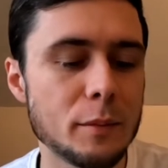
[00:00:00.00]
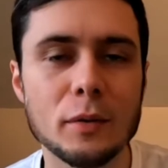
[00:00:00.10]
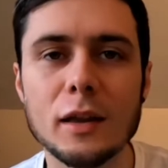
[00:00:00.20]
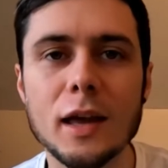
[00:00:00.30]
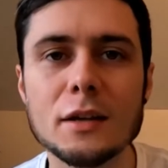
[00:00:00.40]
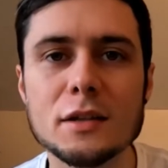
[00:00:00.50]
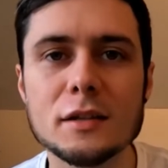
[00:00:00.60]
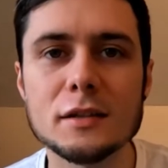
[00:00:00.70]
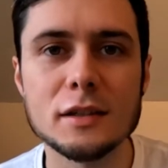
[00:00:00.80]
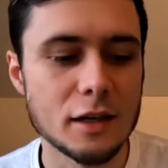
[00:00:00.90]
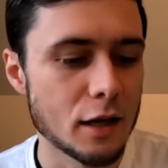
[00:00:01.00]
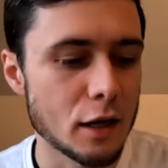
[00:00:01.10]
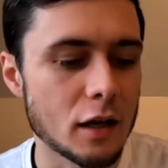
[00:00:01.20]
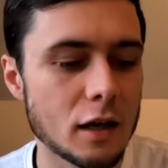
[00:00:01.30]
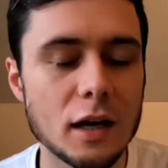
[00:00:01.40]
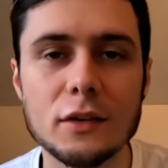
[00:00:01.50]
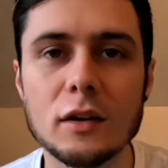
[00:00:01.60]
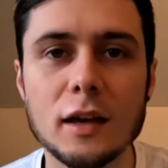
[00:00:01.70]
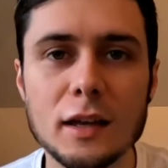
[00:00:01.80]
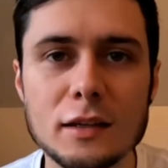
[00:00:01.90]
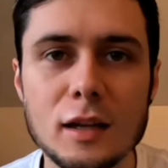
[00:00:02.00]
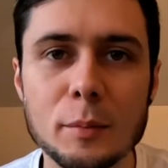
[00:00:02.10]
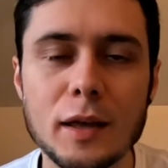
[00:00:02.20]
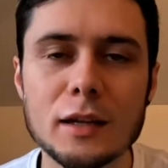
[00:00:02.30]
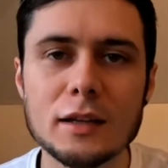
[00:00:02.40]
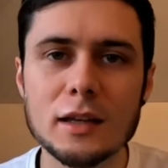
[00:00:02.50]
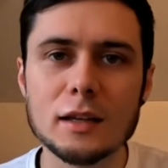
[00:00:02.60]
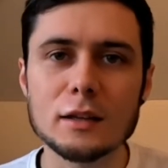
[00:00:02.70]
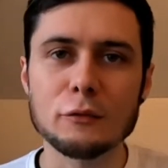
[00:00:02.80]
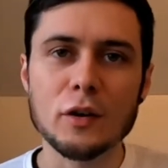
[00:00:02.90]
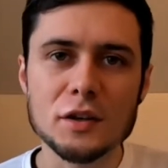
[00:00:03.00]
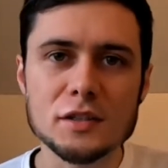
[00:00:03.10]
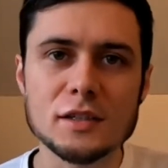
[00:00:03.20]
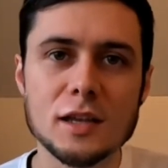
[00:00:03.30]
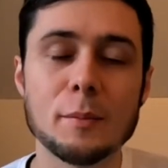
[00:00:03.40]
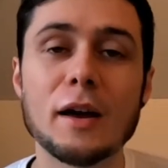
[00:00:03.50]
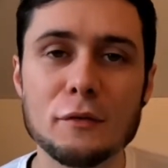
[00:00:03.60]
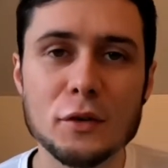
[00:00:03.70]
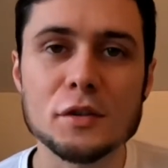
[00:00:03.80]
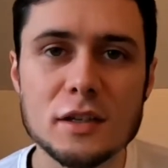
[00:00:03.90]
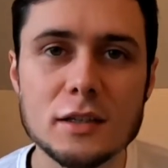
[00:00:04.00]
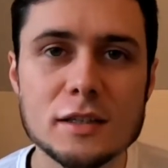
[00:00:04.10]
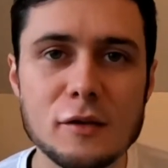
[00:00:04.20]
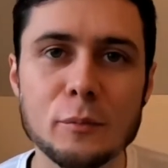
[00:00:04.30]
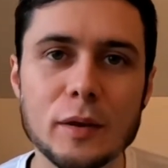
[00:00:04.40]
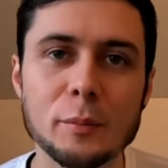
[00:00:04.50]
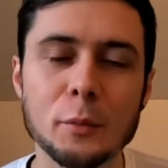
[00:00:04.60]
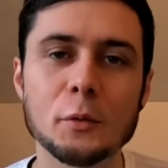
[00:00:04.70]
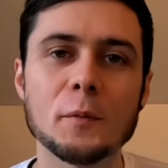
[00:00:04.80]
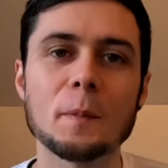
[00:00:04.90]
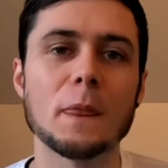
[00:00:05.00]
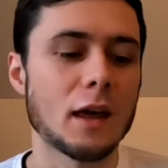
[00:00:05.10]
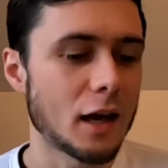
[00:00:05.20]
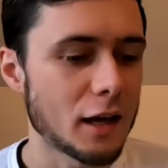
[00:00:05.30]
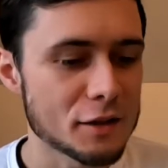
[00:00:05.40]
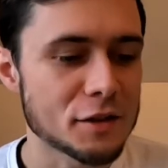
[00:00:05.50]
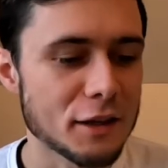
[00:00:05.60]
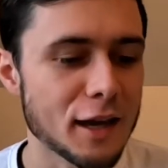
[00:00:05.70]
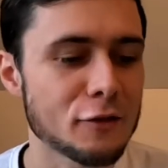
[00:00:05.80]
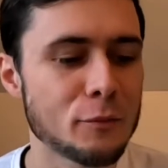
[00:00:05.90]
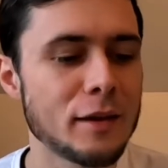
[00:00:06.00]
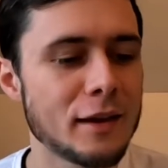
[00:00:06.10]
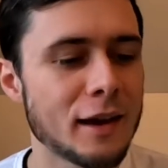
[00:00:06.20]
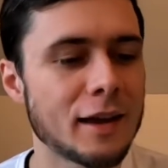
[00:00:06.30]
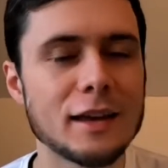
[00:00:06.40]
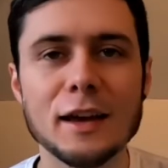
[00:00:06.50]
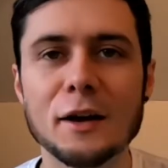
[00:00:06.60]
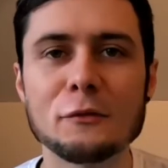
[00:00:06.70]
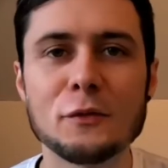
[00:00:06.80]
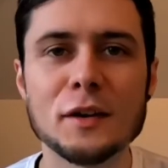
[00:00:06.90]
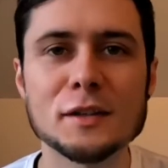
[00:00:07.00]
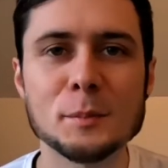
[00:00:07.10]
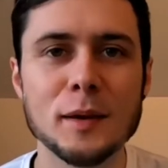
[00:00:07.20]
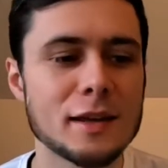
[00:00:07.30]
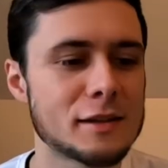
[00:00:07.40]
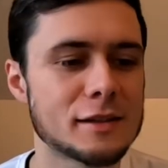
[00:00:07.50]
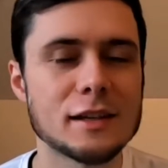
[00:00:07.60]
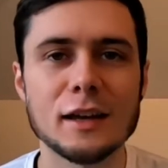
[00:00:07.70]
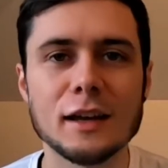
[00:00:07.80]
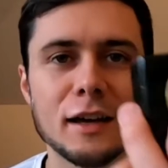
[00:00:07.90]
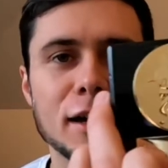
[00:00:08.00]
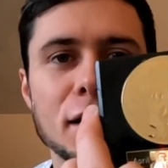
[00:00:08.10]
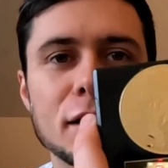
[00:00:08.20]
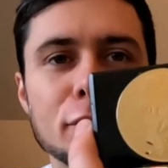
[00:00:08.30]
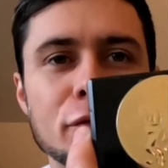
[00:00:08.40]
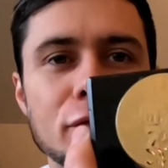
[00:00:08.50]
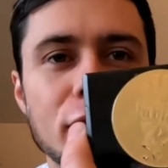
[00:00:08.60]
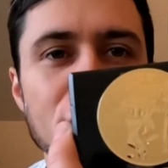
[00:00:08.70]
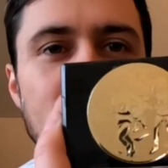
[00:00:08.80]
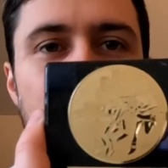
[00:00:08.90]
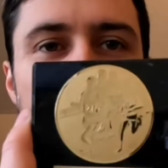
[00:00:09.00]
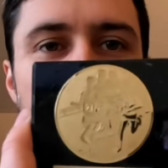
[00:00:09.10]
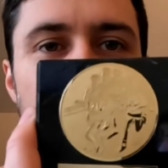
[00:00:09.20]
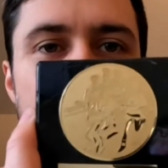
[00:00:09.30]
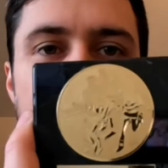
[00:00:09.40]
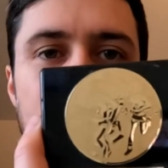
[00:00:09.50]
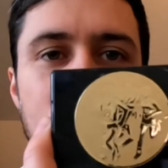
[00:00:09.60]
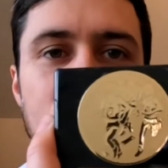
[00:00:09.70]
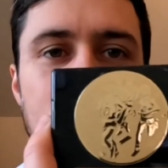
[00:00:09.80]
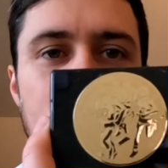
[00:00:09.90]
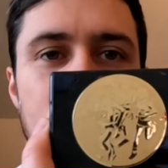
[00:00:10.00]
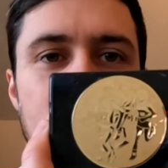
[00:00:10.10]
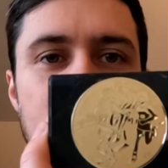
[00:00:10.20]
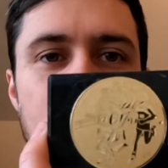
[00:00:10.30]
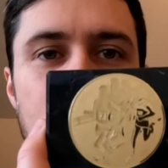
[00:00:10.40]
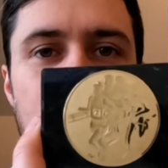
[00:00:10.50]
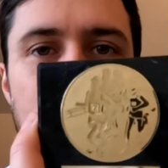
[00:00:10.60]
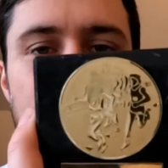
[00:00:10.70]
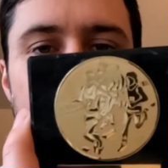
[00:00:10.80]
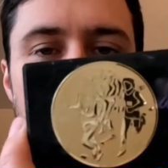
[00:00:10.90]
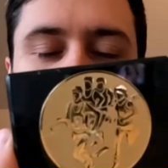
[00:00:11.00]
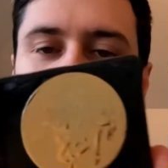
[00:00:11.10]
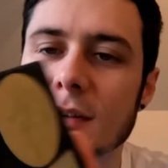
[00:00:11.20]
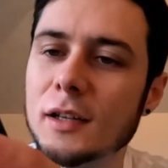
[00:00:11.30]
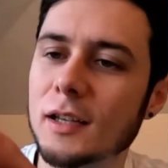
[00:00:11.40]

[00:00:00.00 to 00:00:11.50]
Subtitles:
people entered, and I ended up getting the fastest time out of those 37 people. So they gave me a first place kind of, I don't know what you call this actually, trophy or